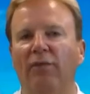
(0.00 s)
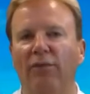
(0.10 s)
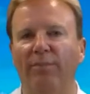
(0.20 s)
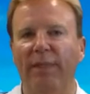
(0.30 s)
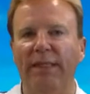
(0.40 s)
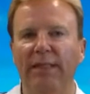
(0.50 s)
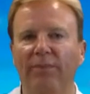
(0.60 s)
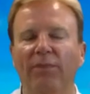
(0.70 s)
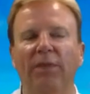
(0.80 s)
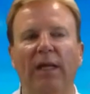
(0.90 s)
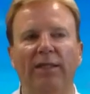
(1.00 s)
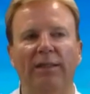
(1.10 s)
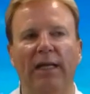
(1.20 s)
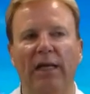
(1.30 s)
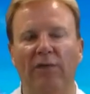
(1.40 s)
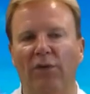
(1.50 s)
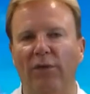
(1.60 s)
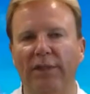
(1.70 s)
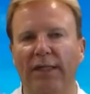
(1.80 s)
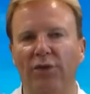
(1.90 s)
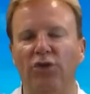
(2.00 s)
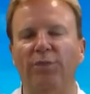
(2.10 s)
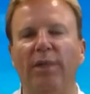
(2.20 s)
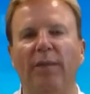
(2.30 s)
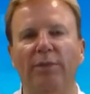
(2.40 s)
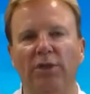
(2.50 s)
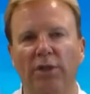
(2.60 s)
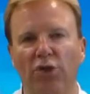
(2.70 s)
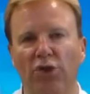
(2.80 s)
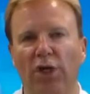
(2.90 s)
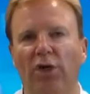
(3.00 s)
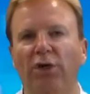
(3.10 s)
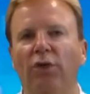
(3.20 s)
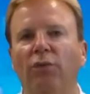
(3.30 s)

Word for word: Now for me, not that I have all the answers, but I'm just going to share